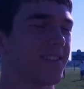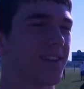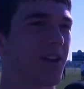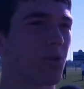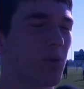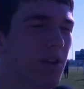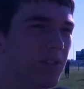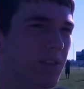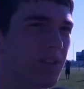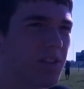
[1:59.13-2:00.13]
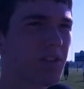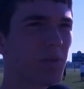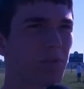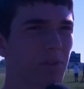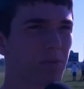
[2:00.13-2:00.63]
Yeah. Well, we have to, you know, we
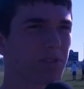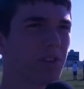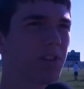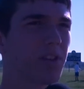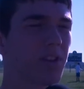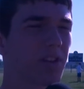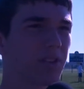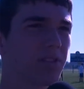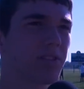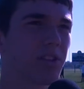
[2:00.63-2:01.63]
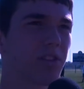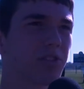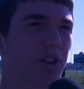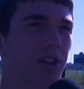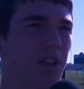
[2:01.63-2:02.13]
have to be resilient and you know
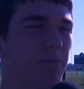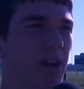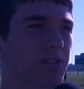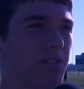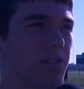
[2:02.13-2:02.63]
try to get past all